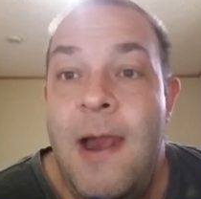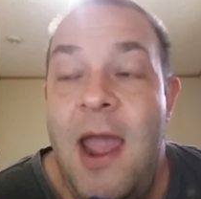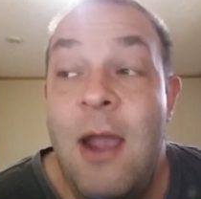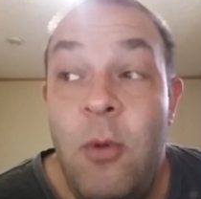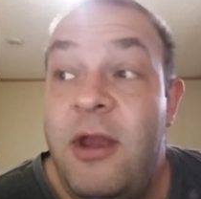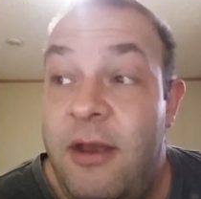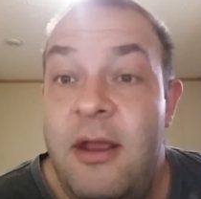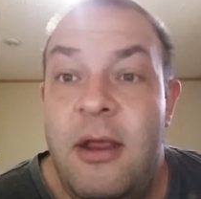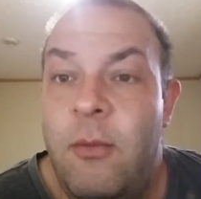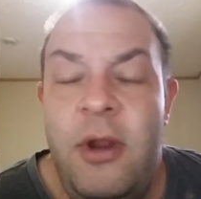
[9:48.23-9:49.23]
And we
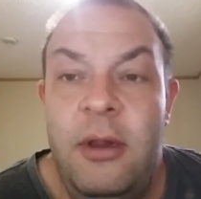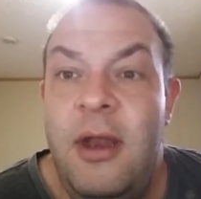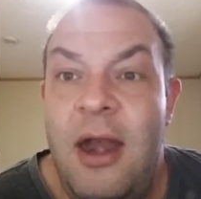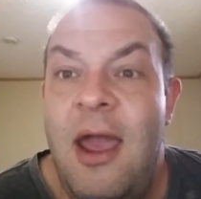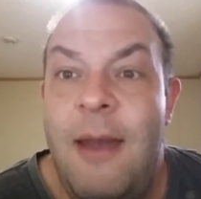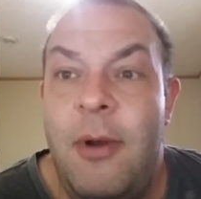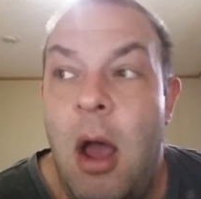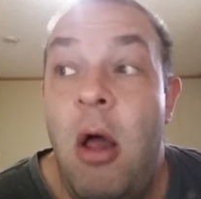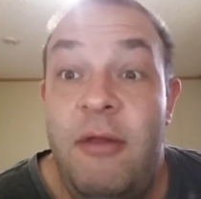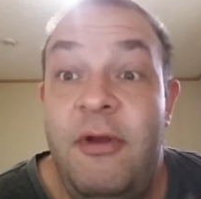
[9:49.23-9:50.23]
did it. We let it happen.
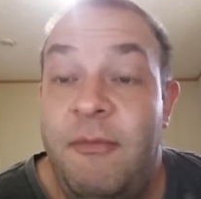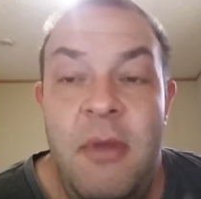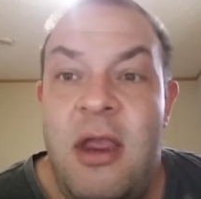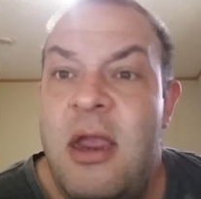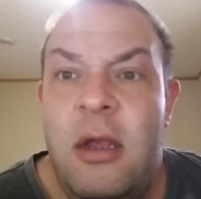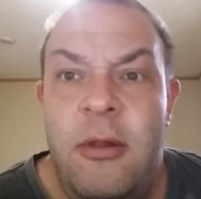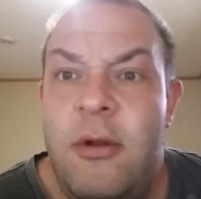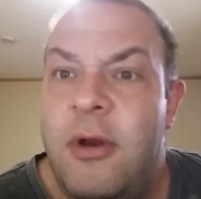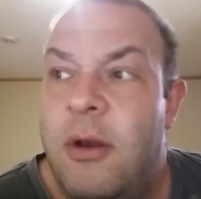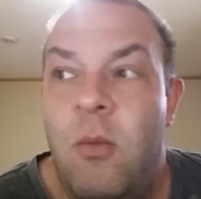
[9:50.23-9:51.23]
All of us, me
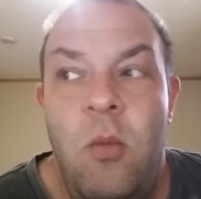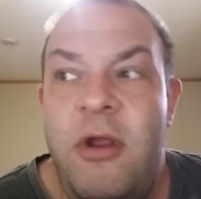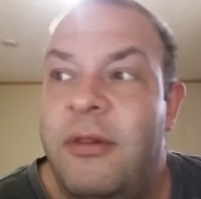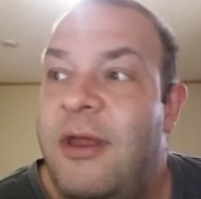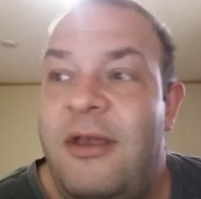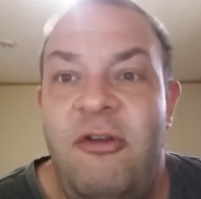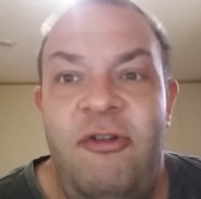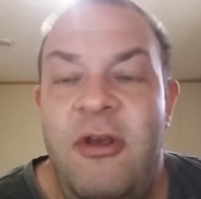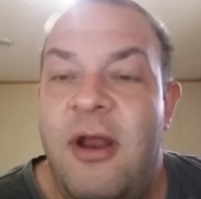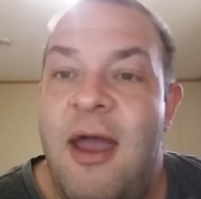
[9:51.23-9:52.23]
included. We let this
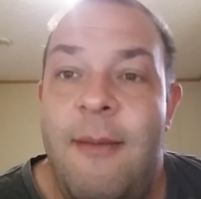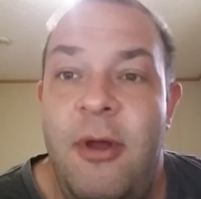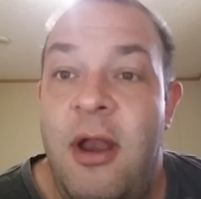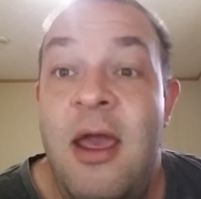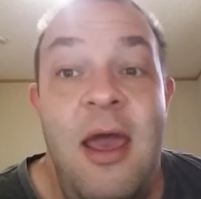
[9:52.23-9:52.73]
shit happen.